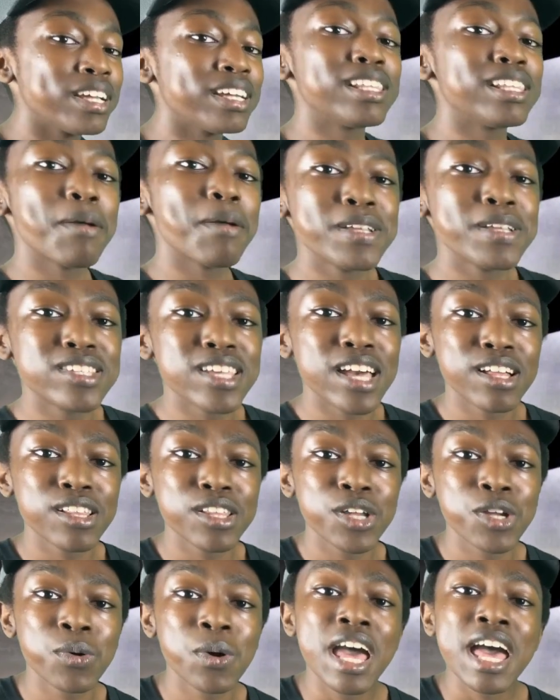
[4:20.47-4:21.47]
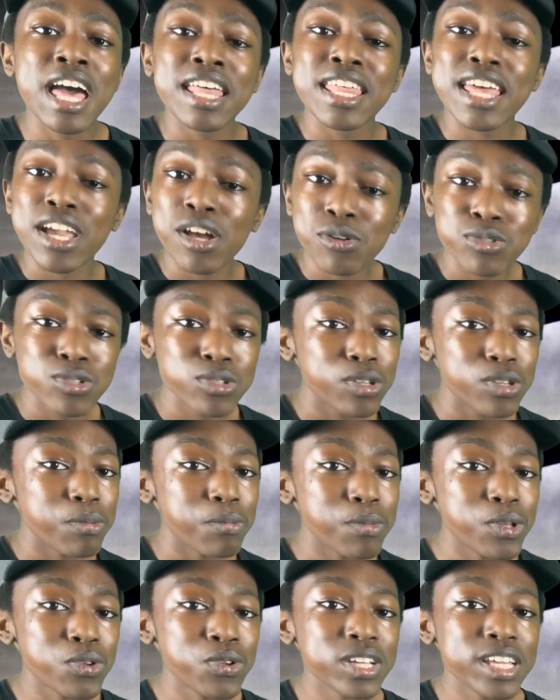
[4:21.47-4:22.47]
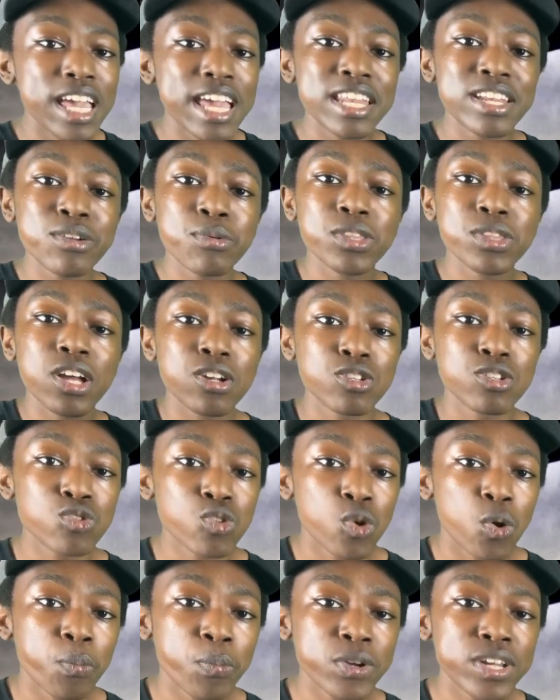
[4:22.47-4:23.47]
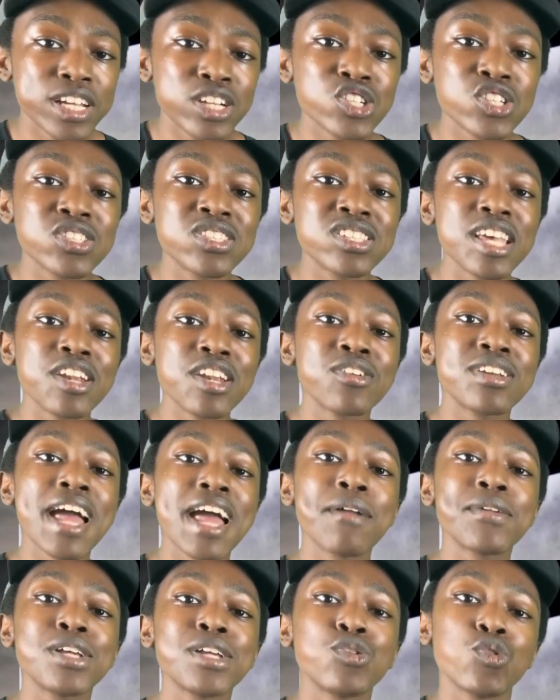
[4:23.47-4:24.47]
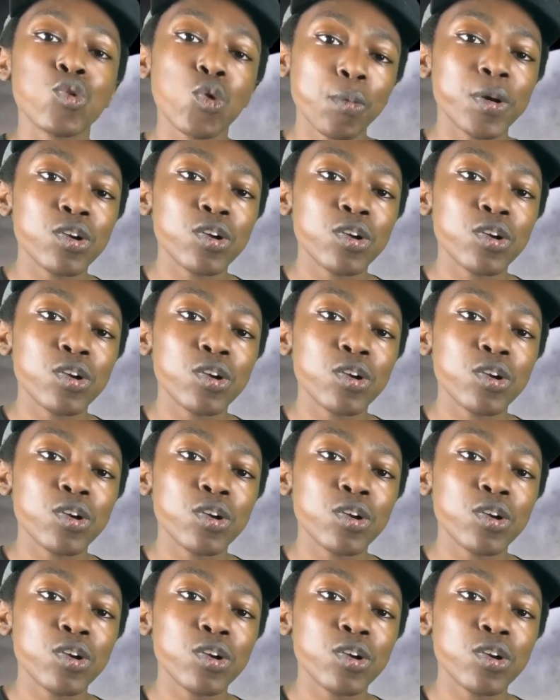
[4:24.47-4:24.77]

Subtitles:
And let me tell you, they also communicated with our Storm Prediction Center down in Norman,